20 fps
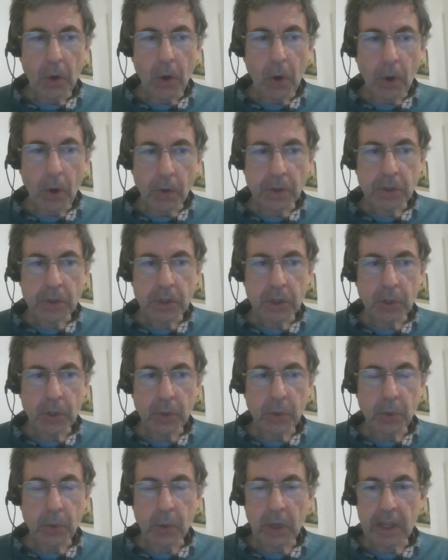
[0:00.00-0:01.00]

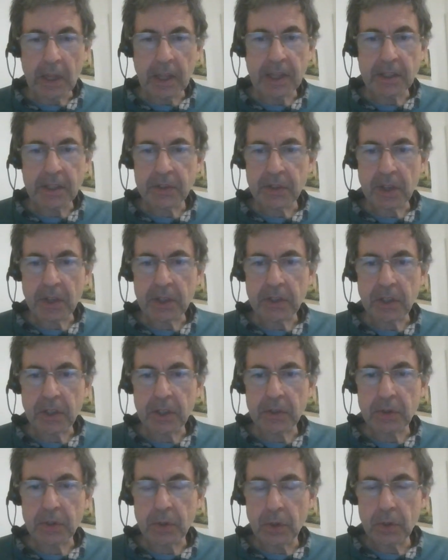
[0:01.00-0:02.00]
onto a late
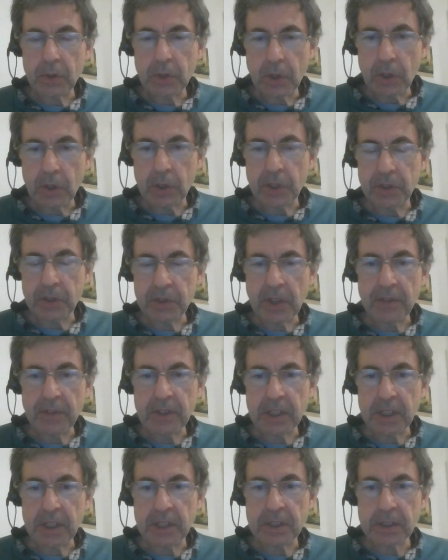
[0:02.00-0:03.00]
60s, early
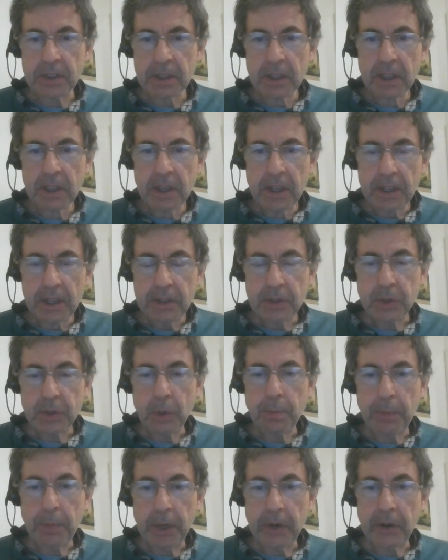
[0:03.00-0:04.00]
70s
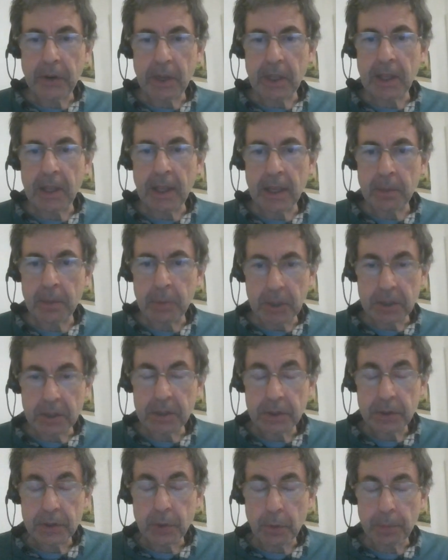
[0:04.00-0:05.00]

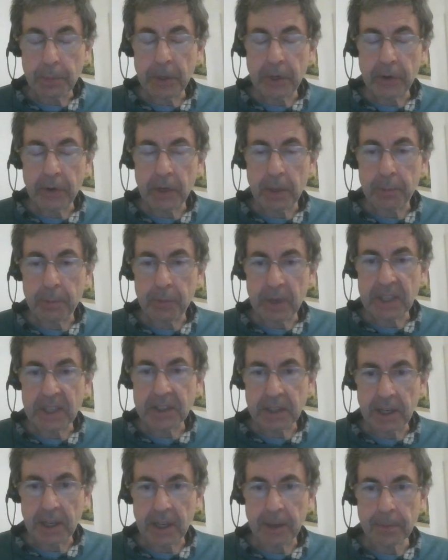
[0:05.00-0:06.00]
superior
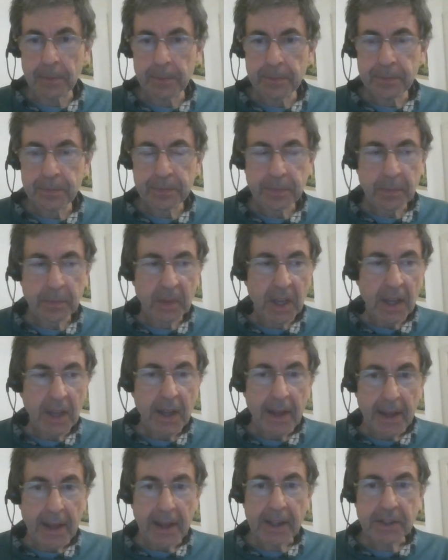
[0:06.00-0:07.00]
pressing.
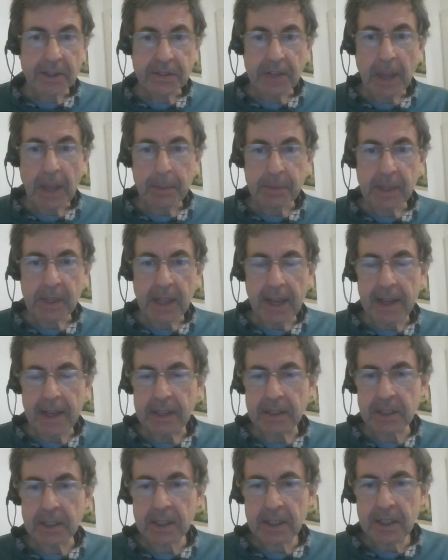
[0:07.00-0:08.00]
Except
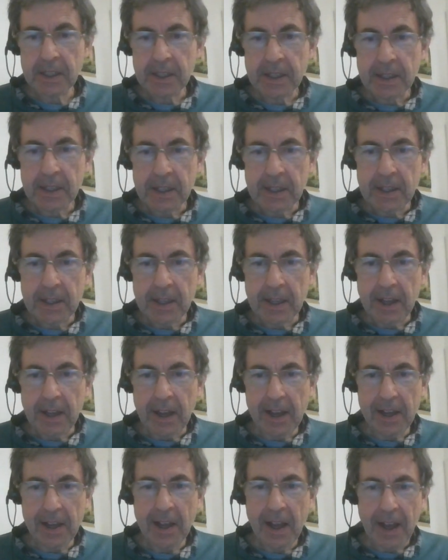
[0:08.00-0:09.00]
that
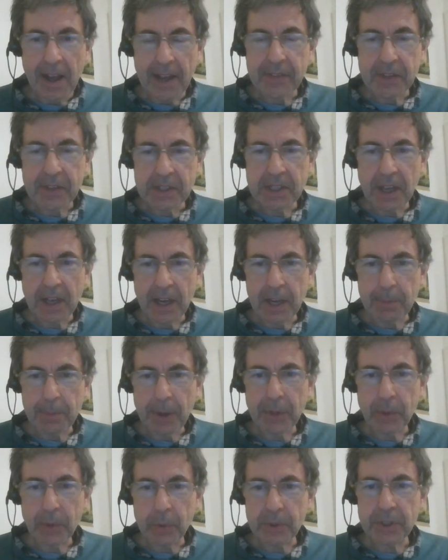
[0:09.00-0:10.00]
at the time I
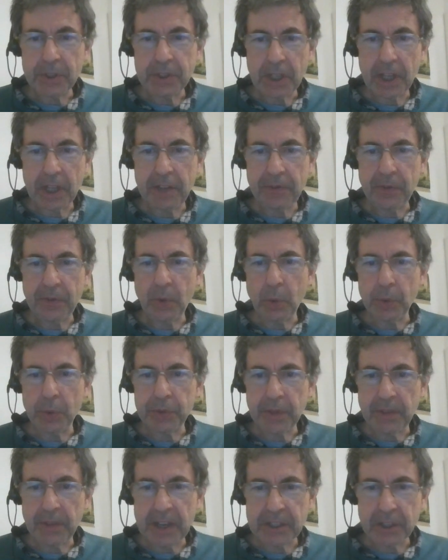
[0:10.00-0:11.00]
thought the silly fools
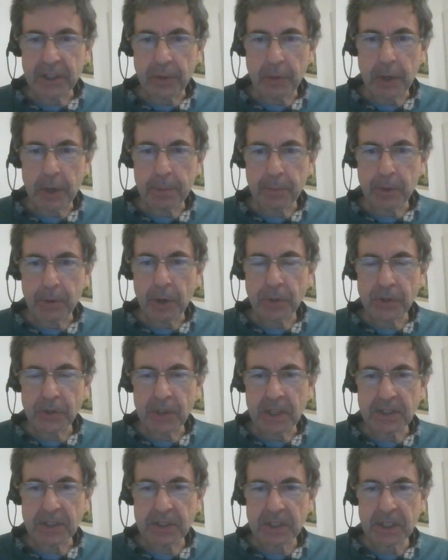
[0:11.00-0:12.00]
have actually
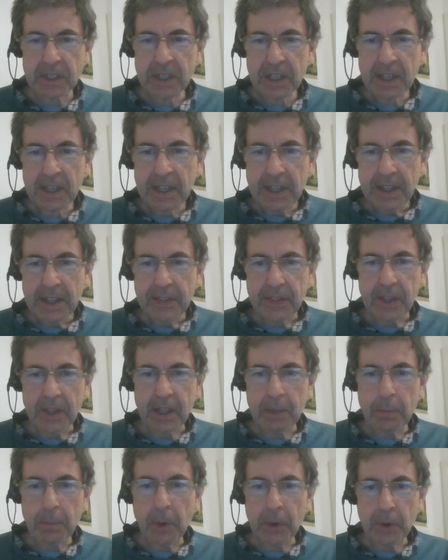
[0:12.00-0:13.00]
reprocessed the
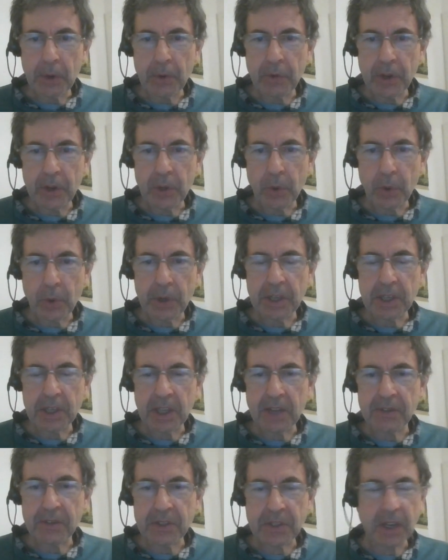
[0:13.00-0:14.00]
mono recording to
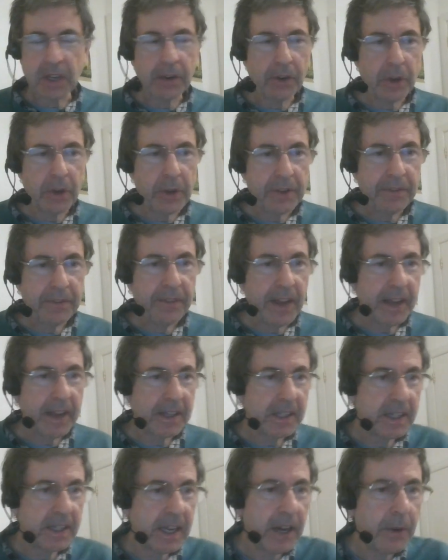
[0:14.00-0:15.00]
give a stereo
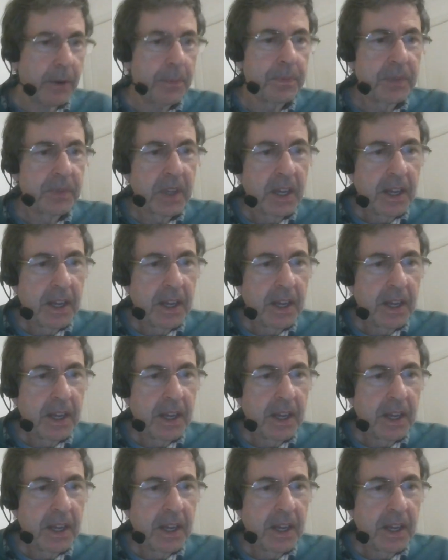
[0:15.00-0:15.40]
effect. Now